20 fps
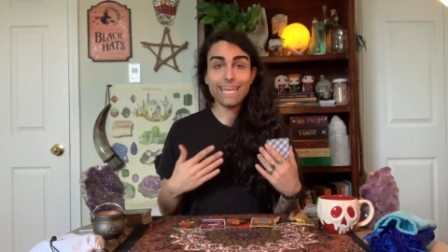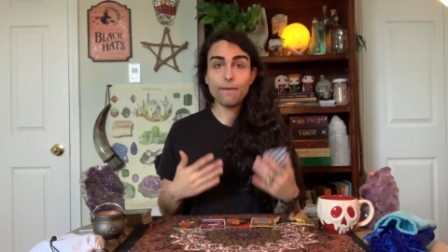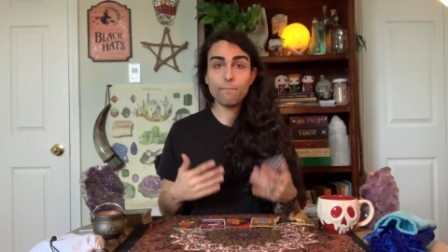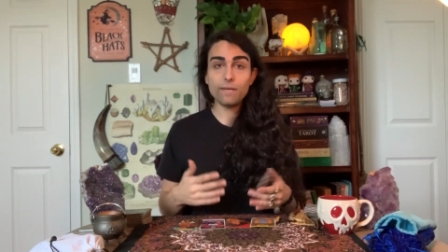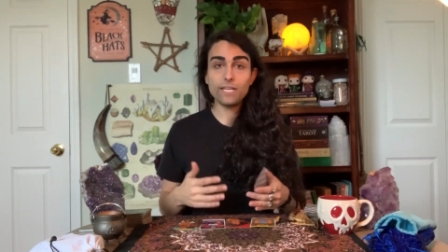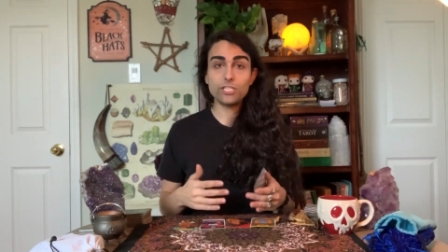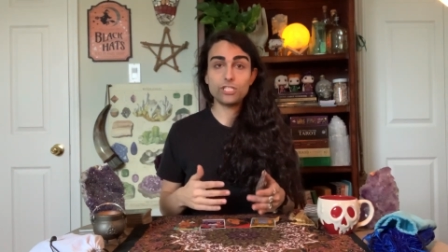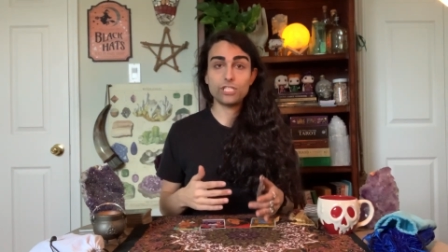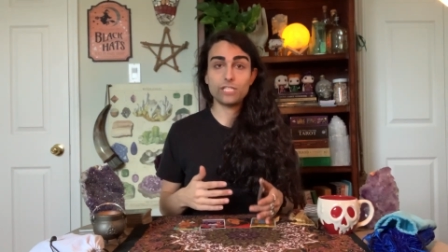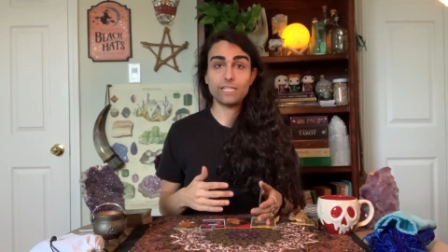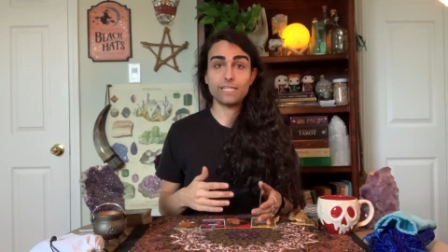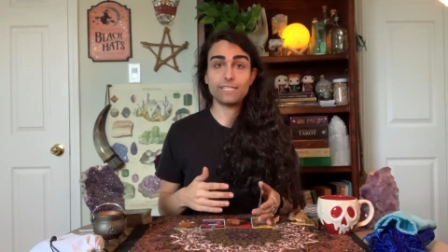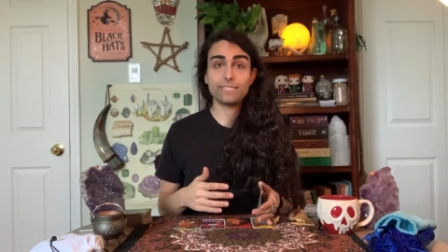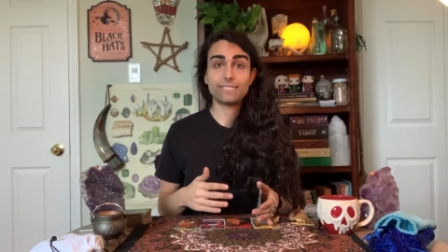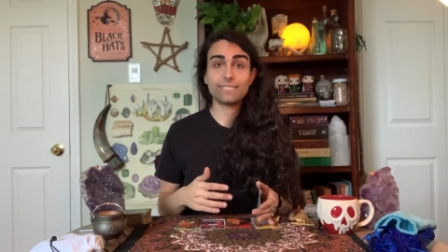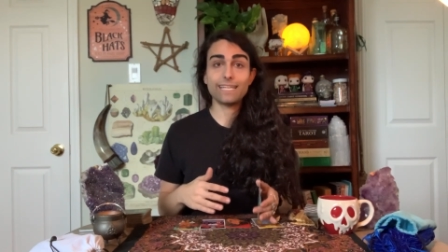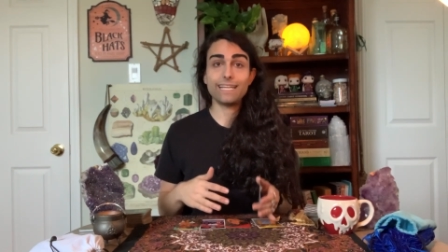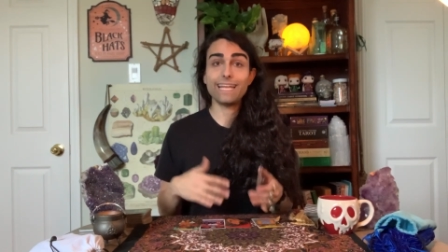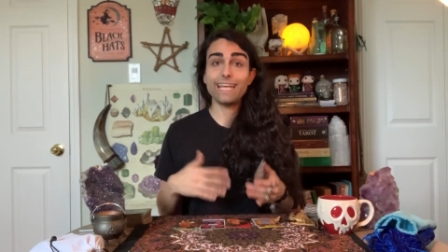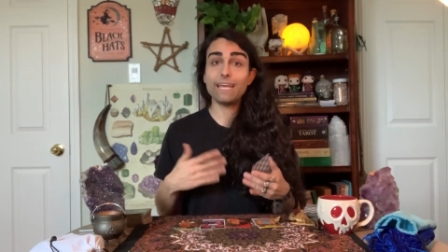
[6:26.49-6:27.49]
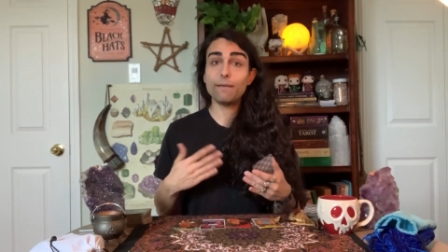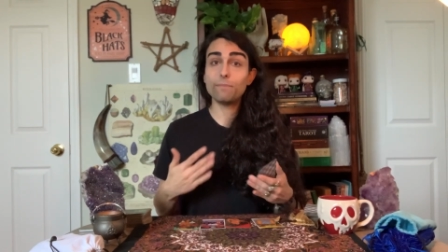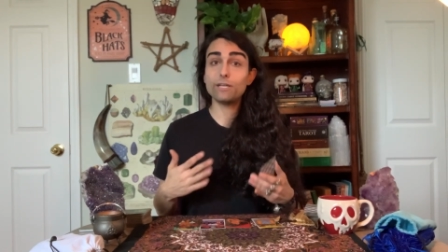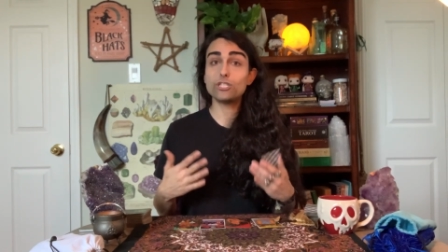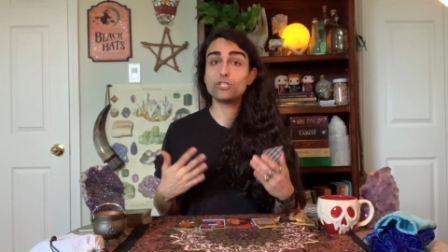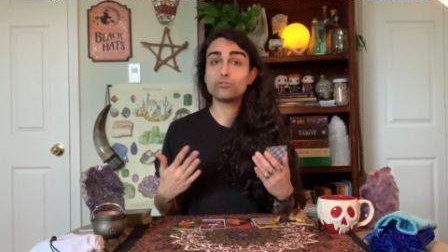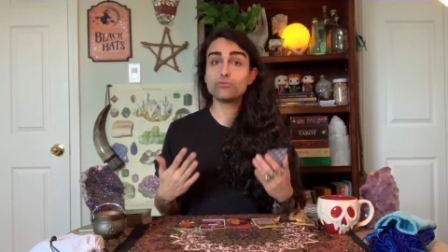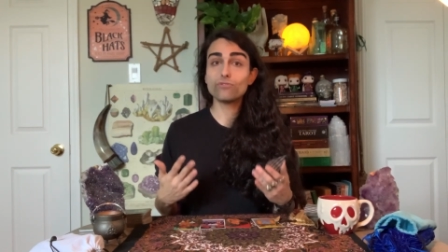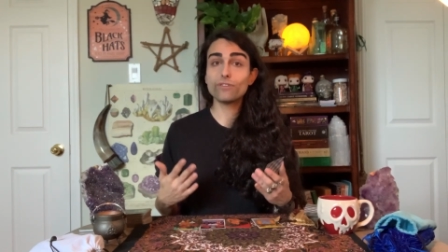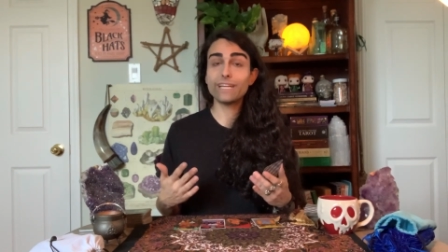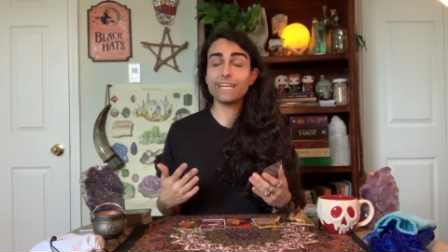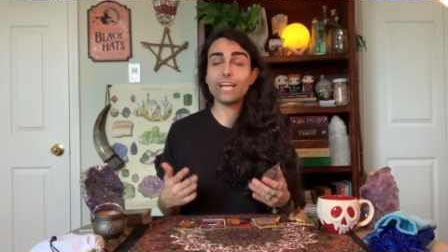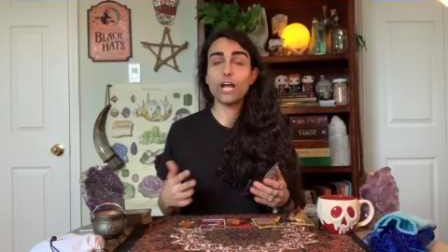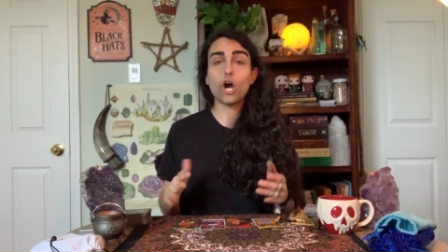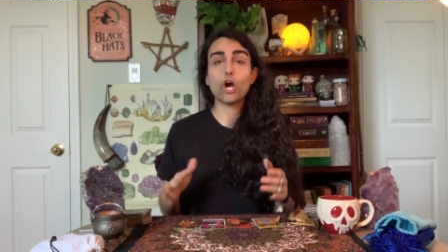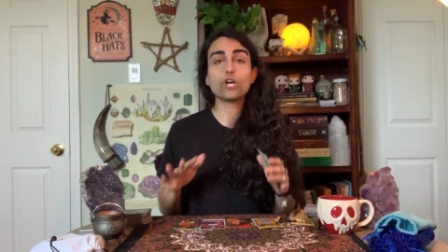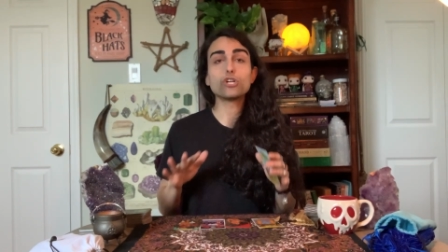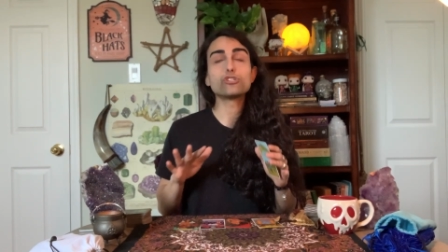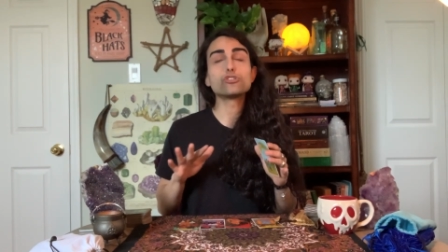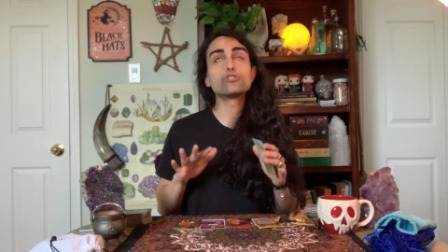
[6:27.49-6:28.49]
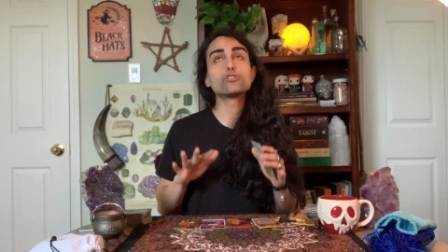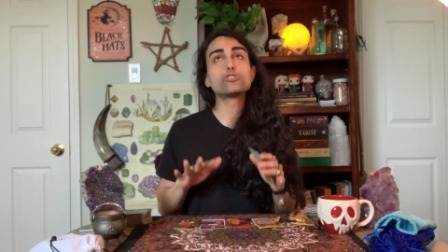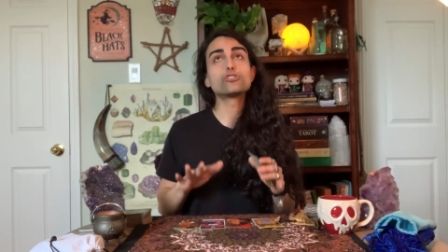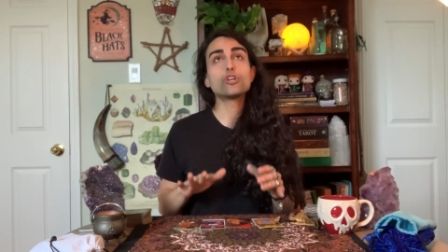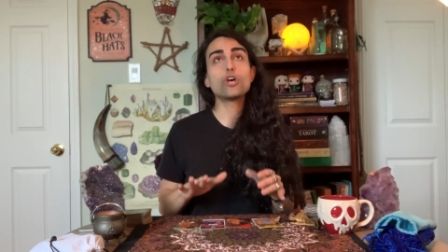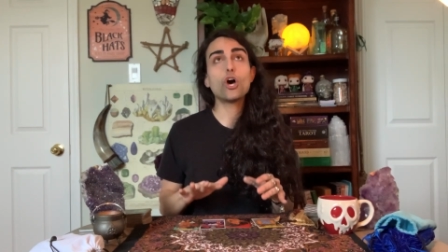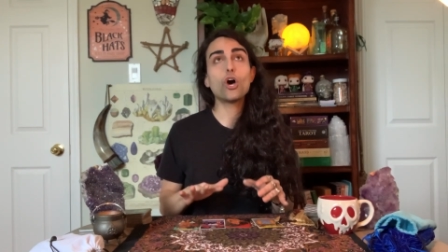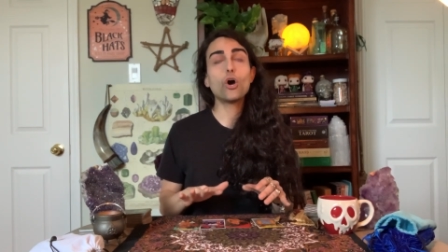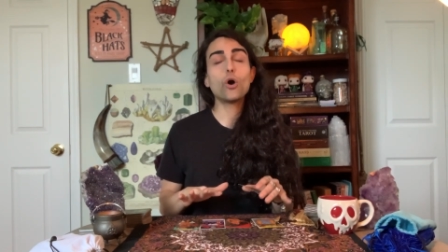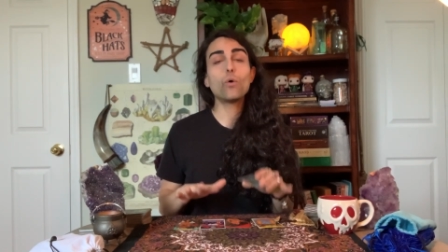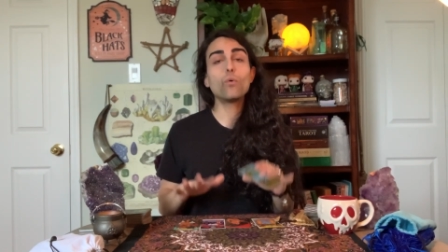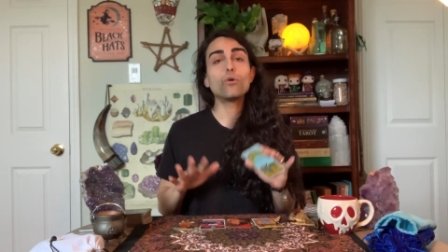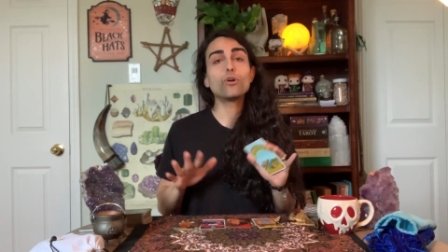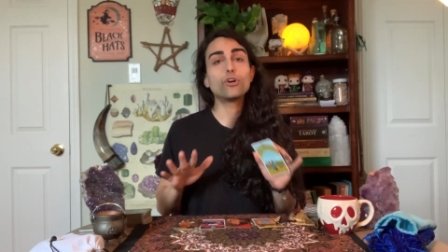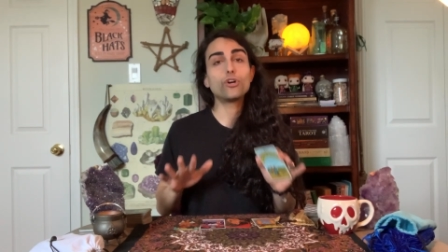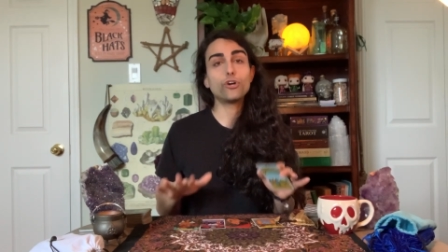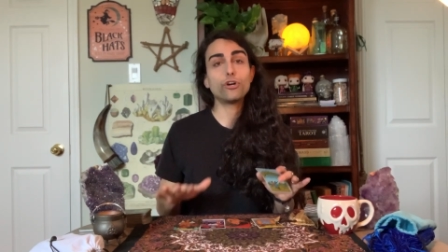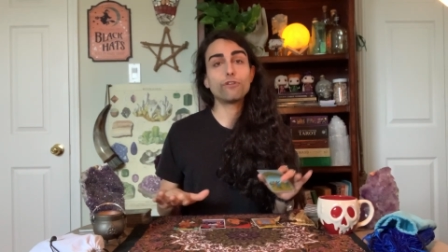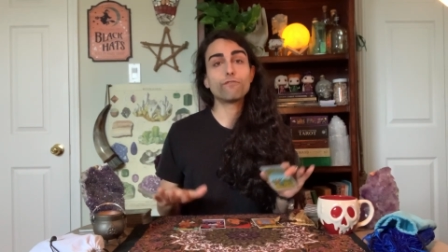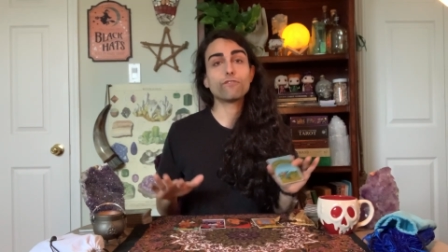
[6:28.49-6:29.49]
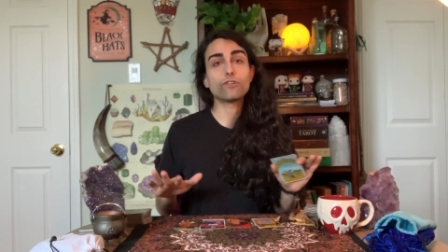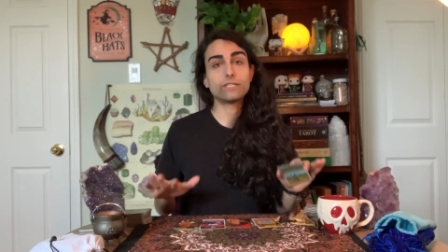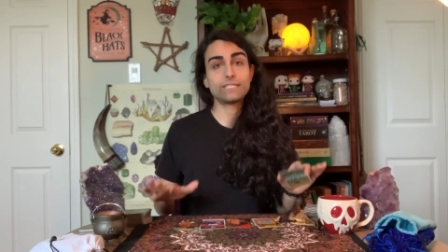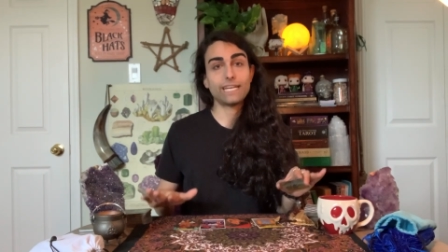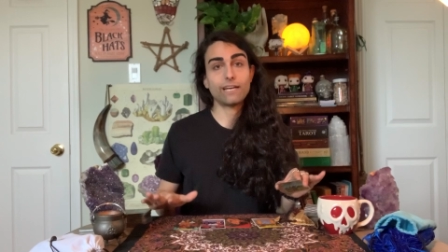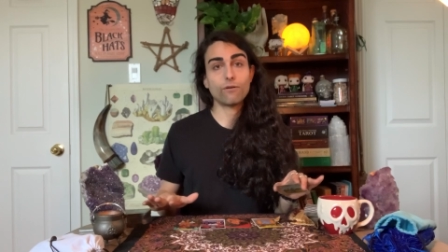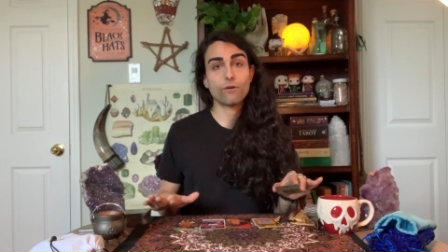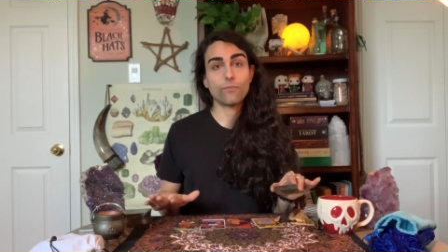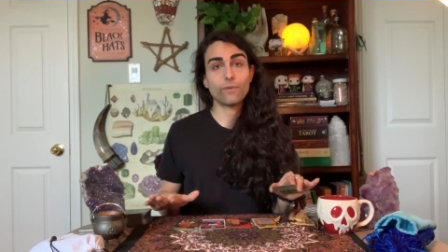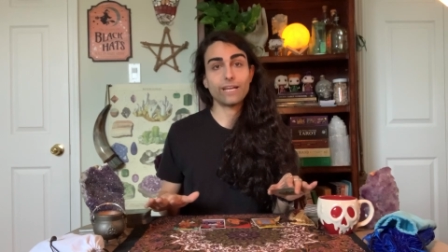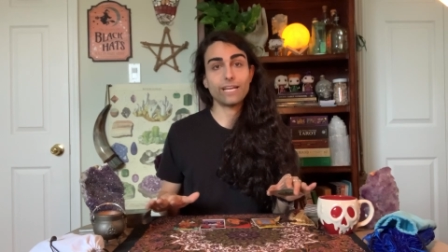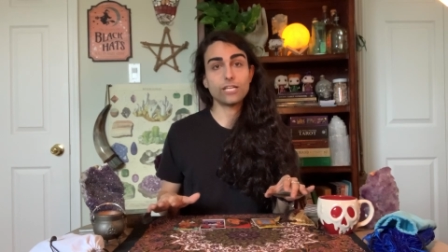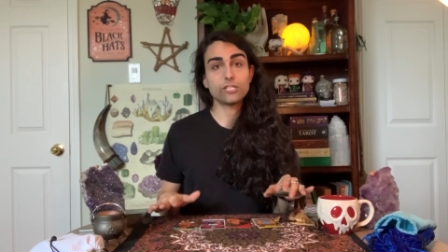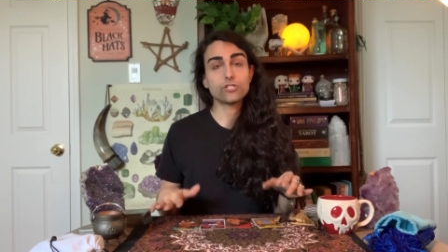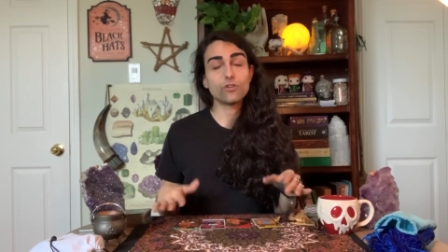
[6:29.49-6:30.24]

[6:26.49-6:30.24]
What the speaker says: images and imagery are so good for tarot reading.